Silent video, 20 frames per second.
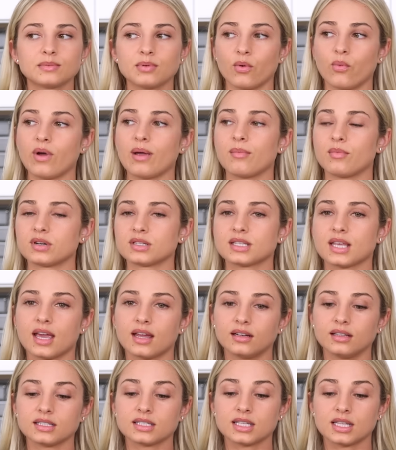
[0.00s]
but way more
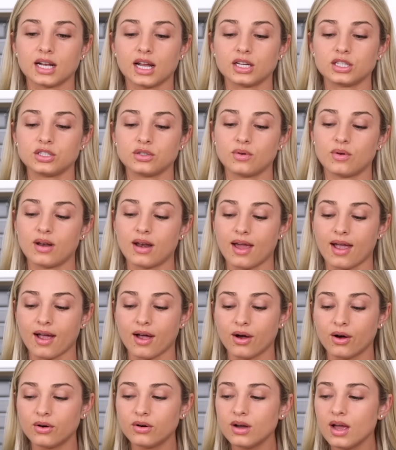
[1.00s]
scandalous than I do
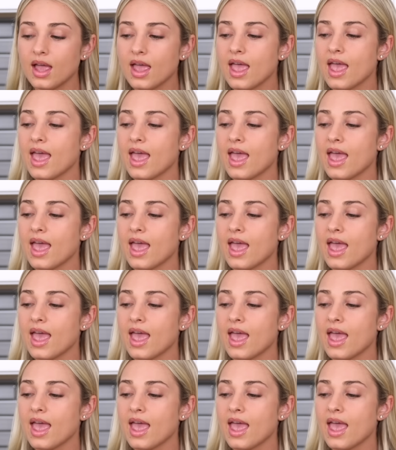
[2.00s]
now.